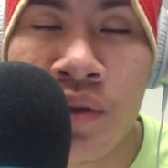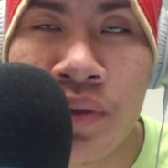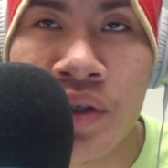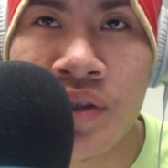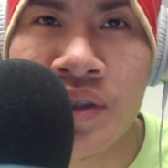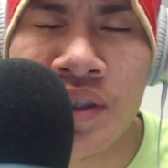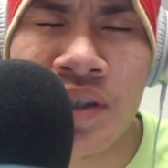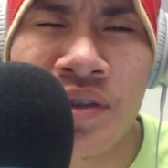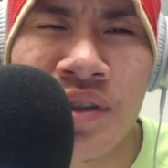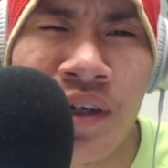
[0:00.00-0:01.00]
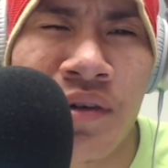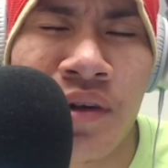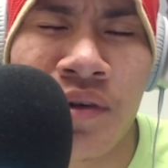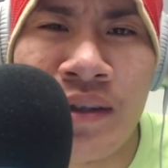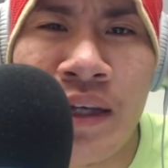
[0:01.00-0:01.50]
because the Texans, I don't
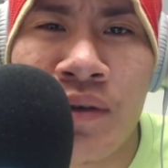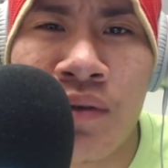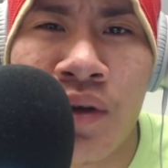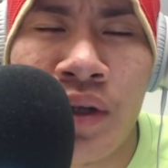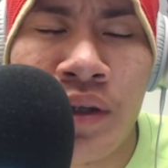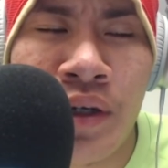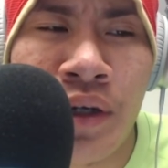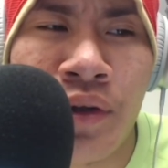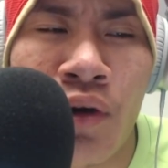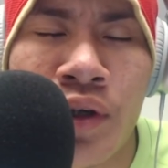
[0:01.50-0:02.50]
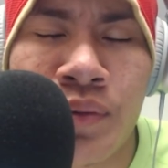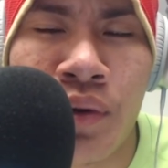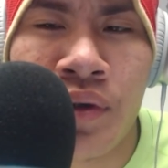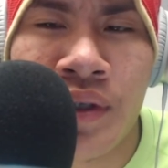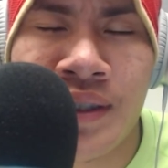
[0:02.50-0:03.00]
know, they look like they got their hearts
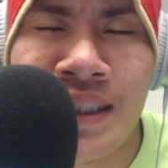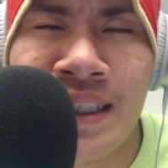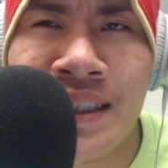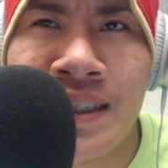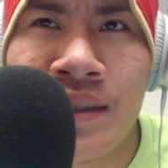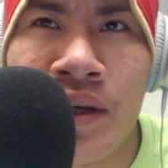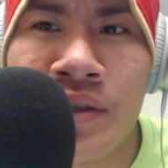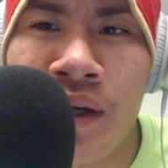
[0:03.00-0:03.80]
broken against the Tennessee Titans.